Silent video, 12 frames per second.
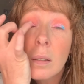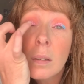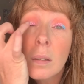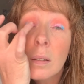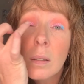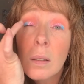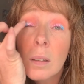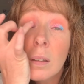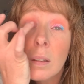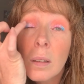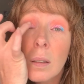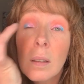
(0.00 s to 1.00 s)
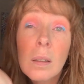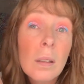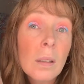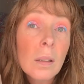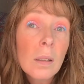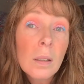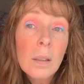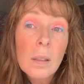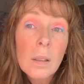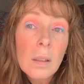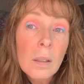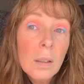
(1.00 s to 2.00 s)

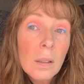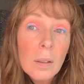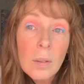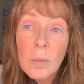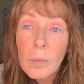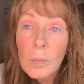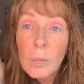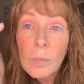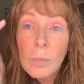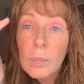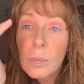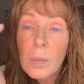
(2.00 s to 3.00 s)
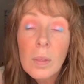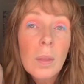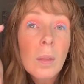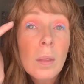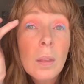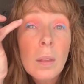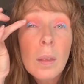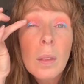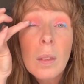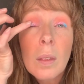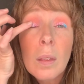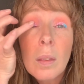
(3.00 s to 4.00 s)

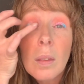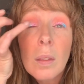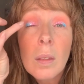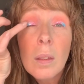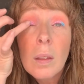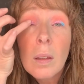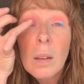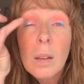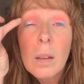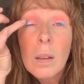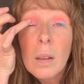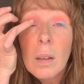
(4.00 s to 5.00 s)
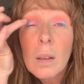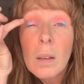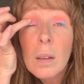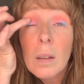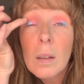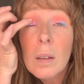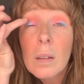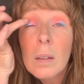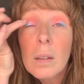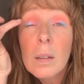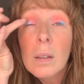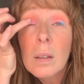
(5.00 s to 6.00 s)

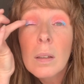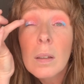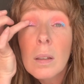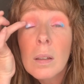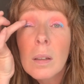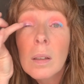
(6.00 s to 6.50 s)
(silence)